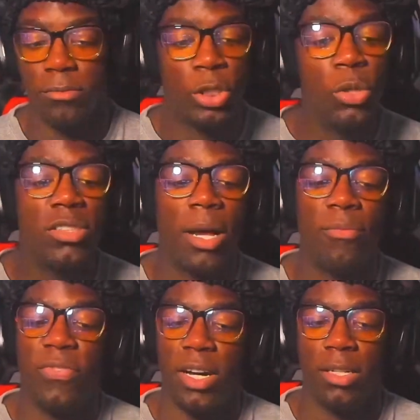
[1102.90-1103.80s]
Do
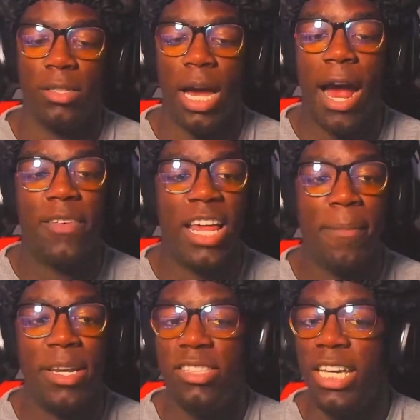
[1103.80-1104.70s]
something fun, however
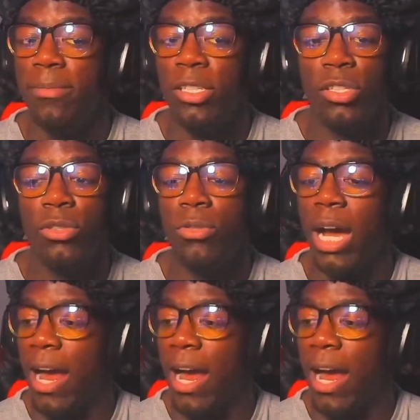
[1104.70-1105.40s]
that may seem to you,